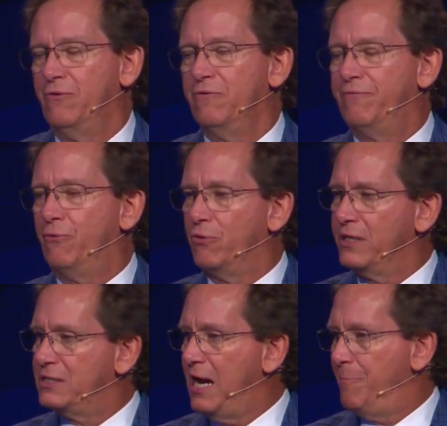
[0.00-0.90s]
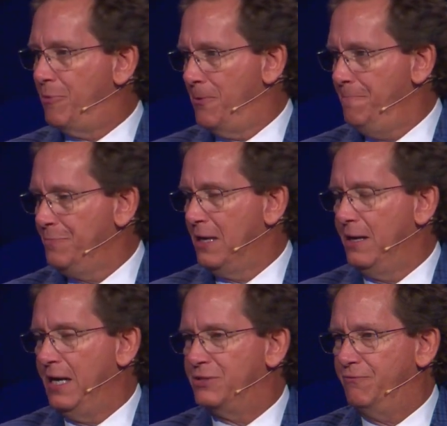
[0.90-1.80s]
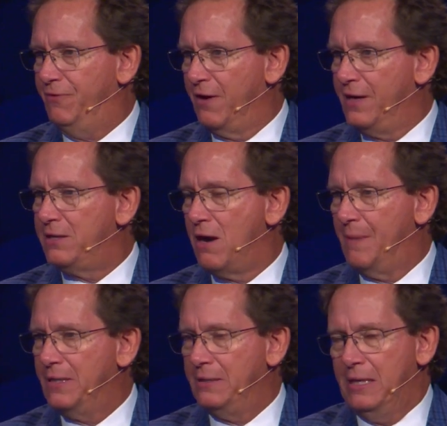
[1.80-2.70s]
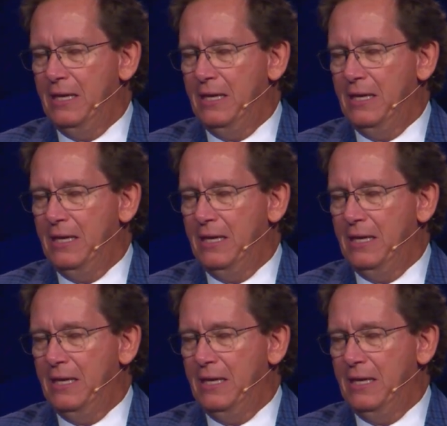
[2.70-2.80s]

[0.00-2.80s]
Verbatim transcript: For example, it's very common